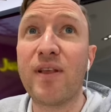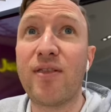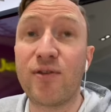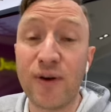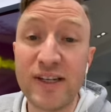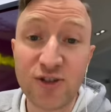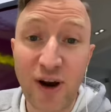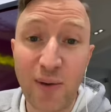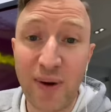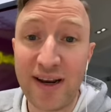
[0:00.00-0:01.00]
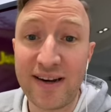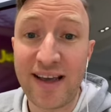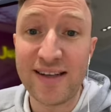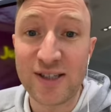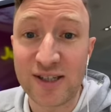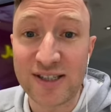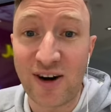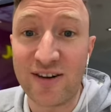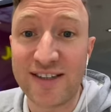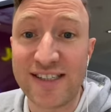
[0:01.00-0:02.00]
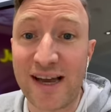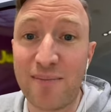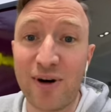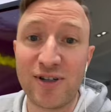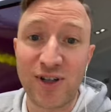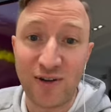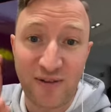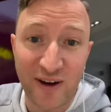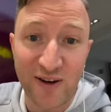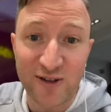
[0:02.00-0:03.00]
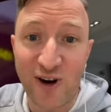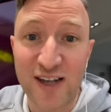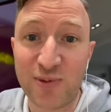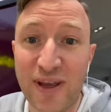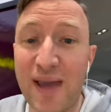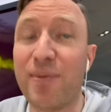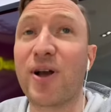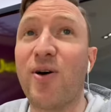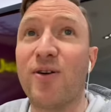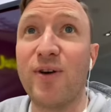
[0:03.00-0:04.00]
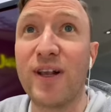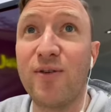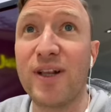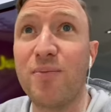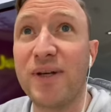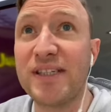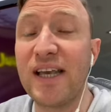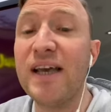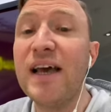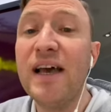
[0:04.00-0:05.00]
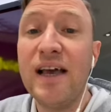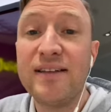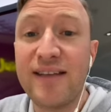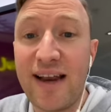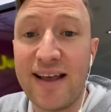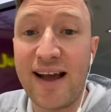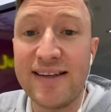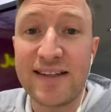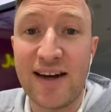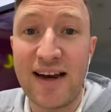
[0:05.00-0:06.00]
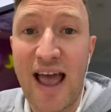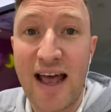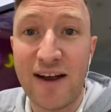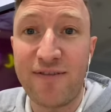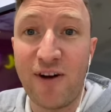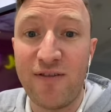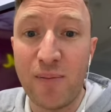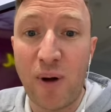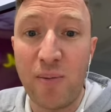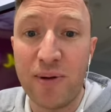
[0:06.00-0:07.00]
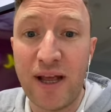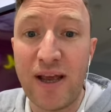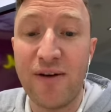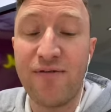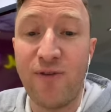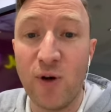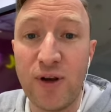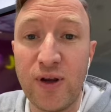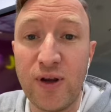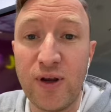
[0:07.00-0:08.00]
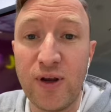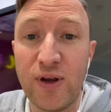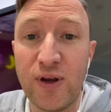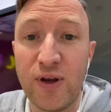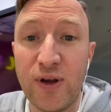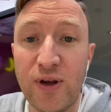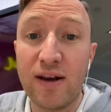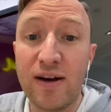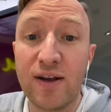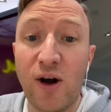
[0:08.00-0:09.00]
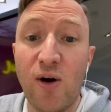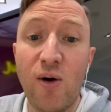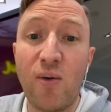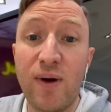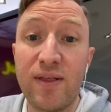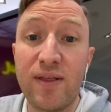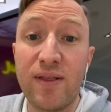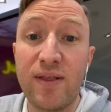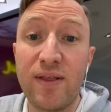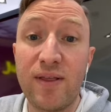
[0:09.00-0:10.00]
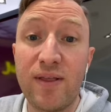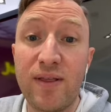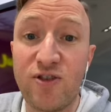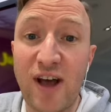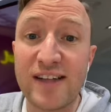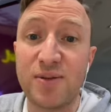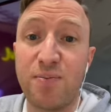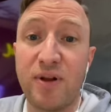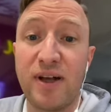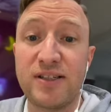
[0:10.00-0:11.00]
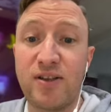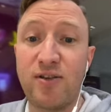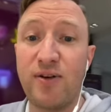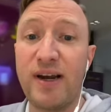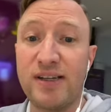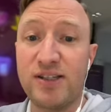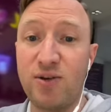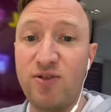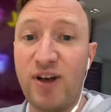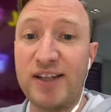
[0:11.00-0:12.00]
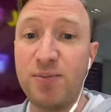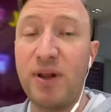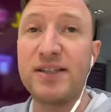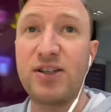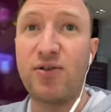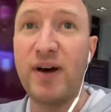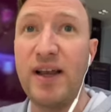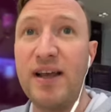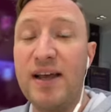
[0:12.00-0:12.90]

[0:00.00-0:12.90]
3 straight winning days to start December. So fingers crossed we keep it going. Really, really busy. Today, guys, got an NFL football play for you. We are going to go with the New York Jets plus 3. So Jets plus 3,